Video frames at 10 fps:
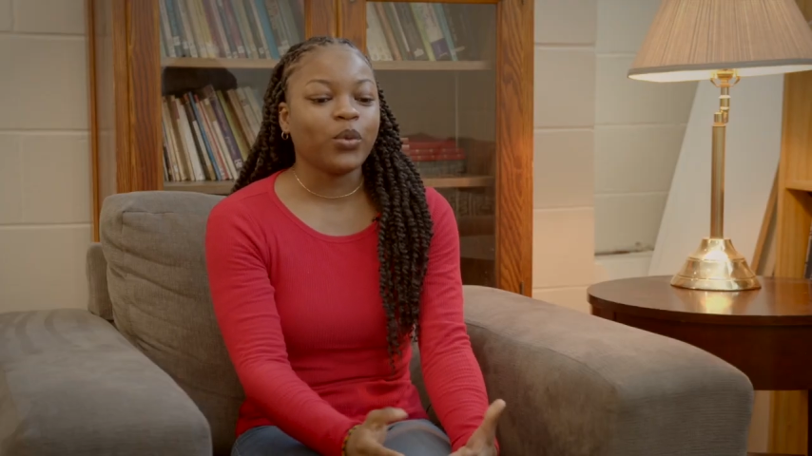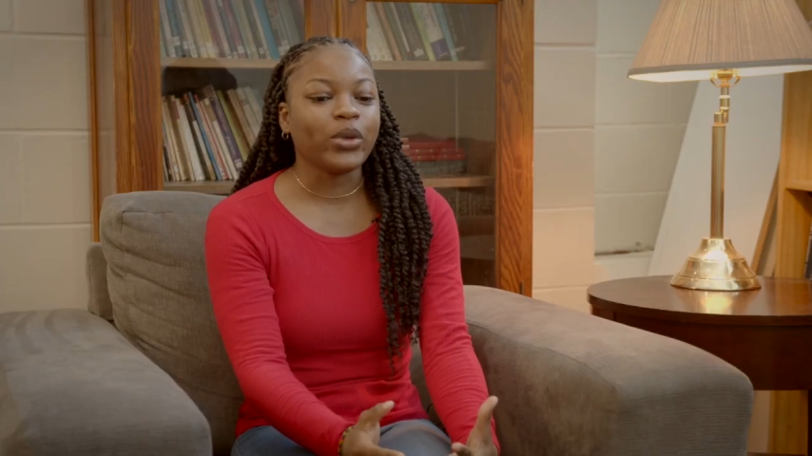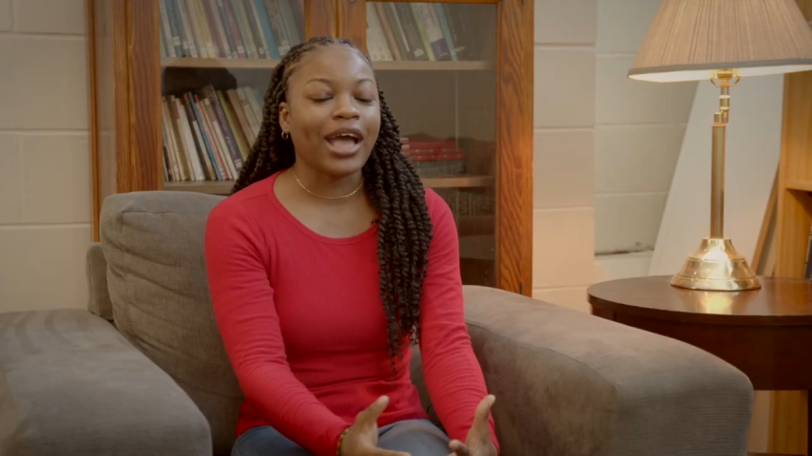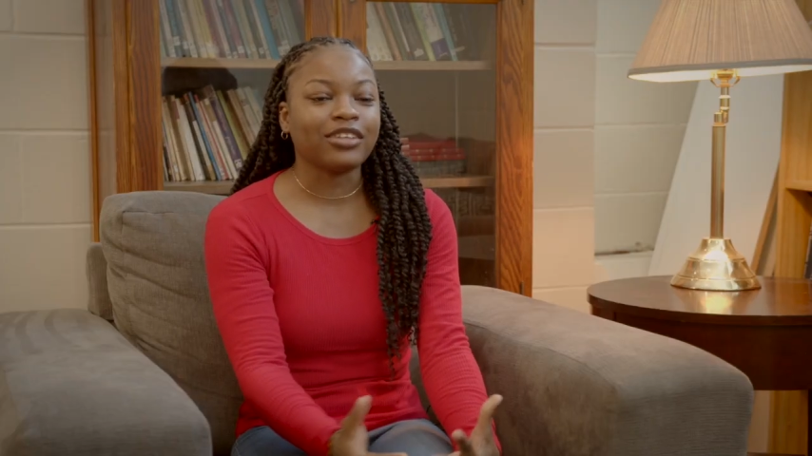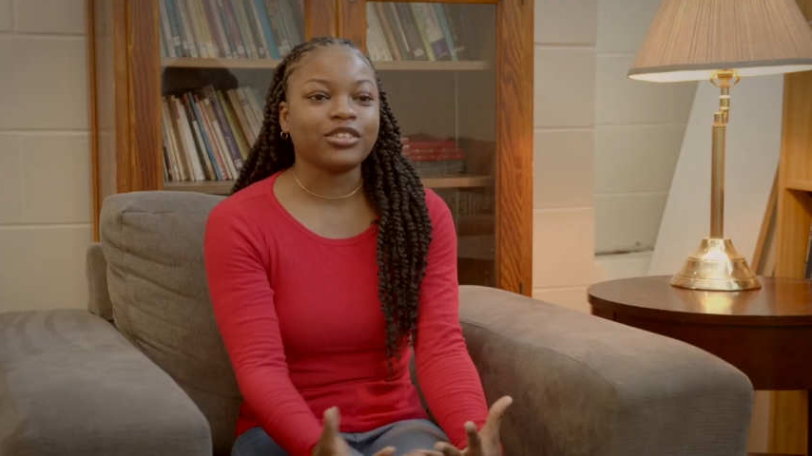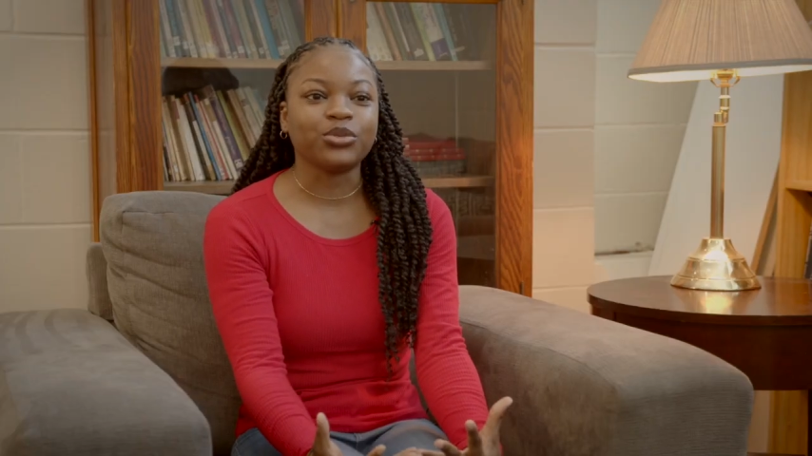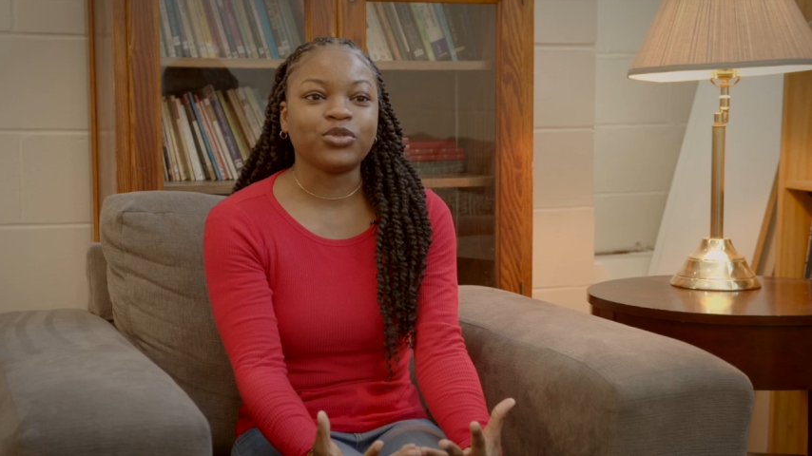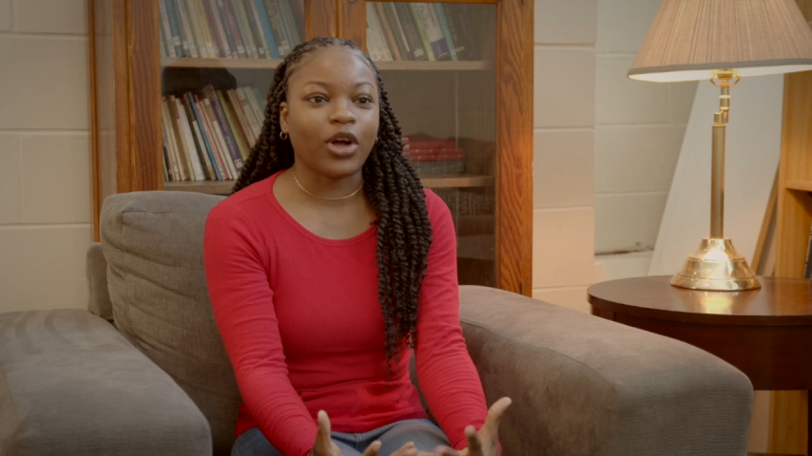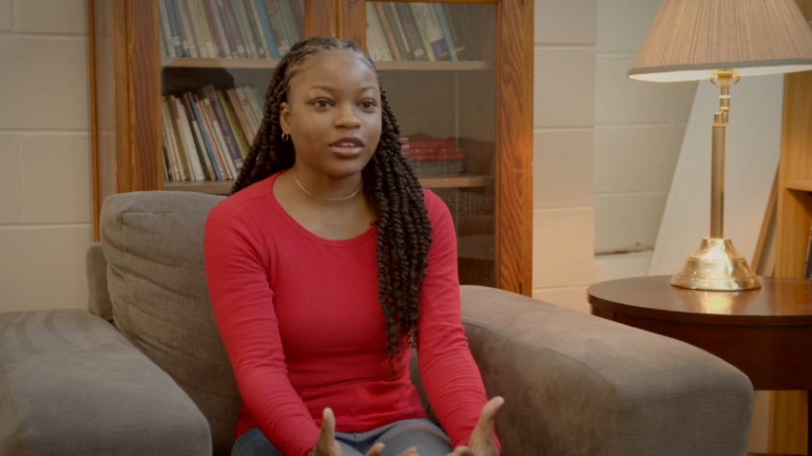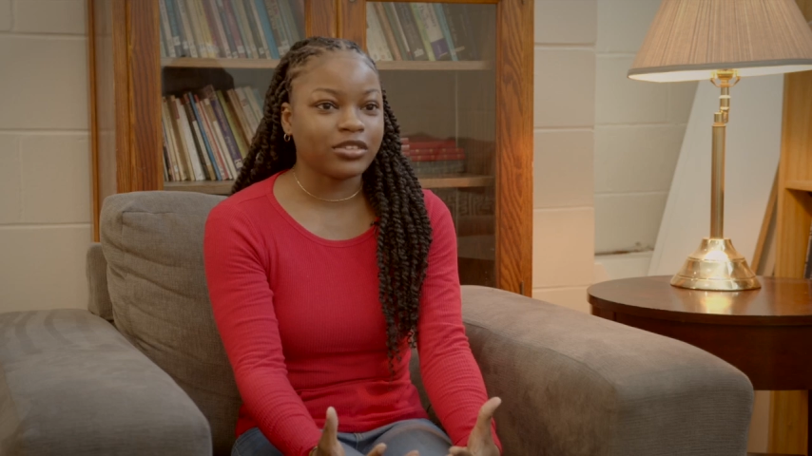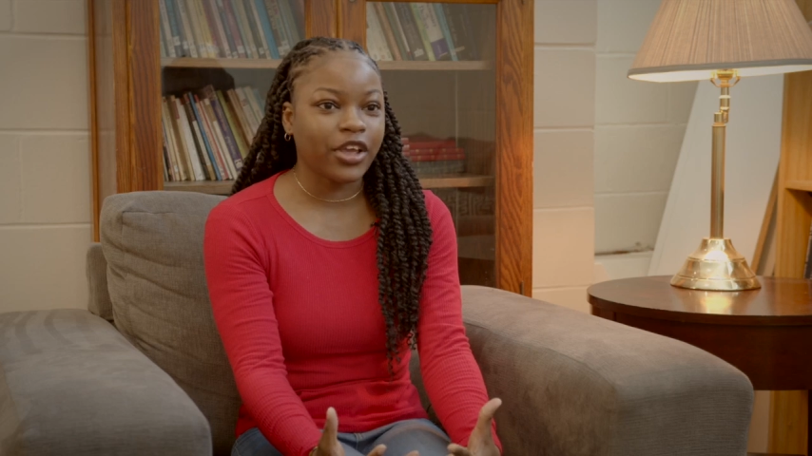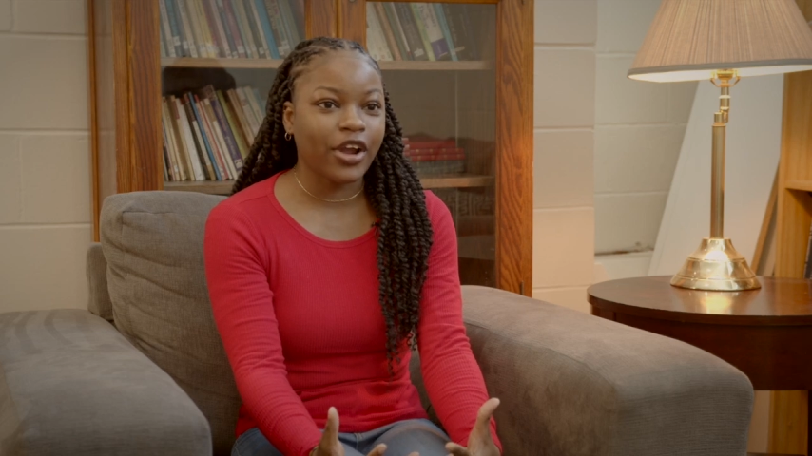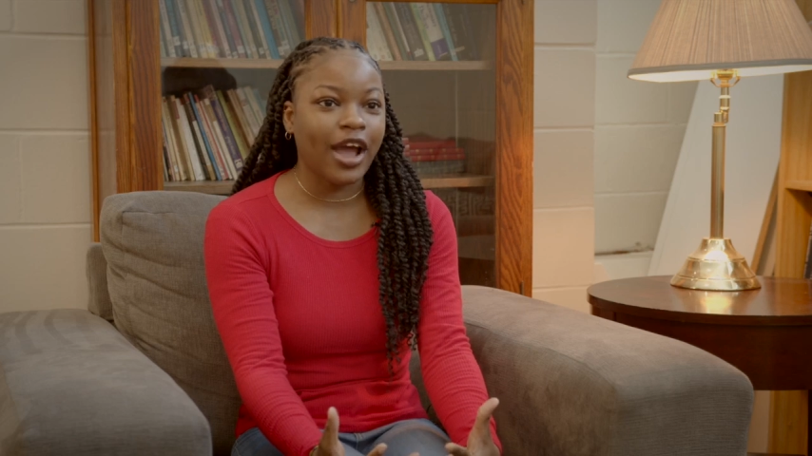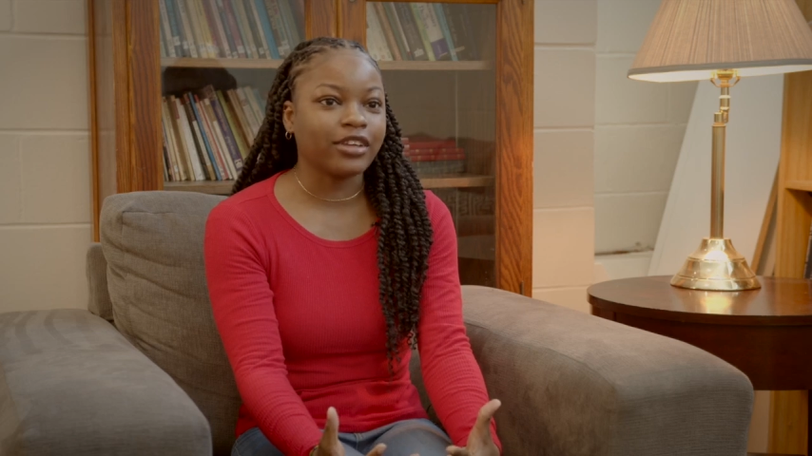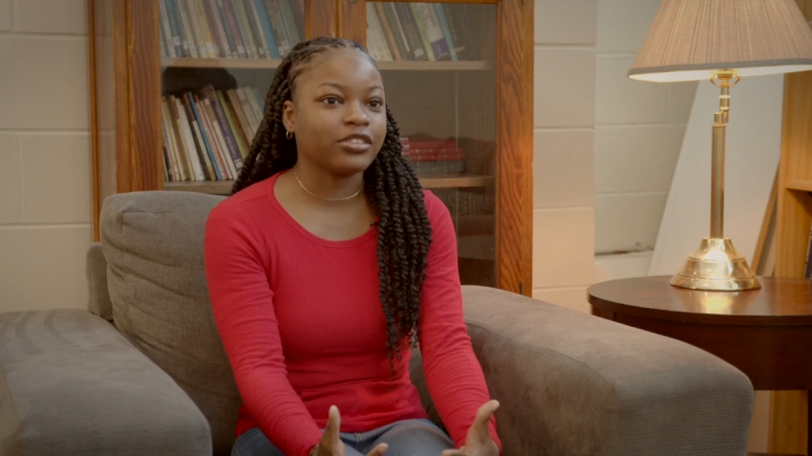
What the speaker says: we had to volunteer at a